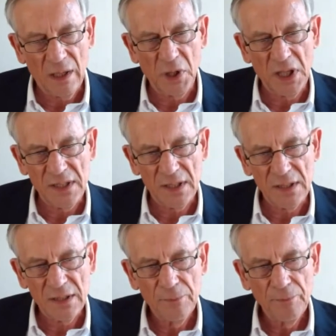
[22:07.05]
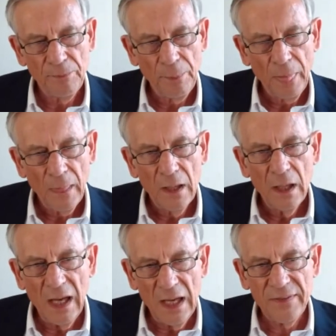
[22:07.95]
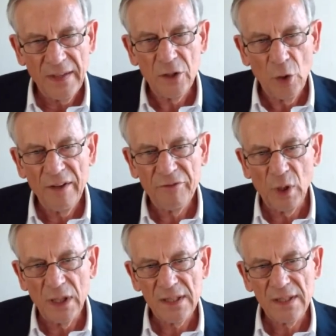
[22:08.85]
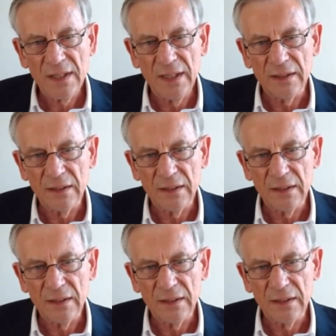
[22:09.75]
prices. And that you have to understand.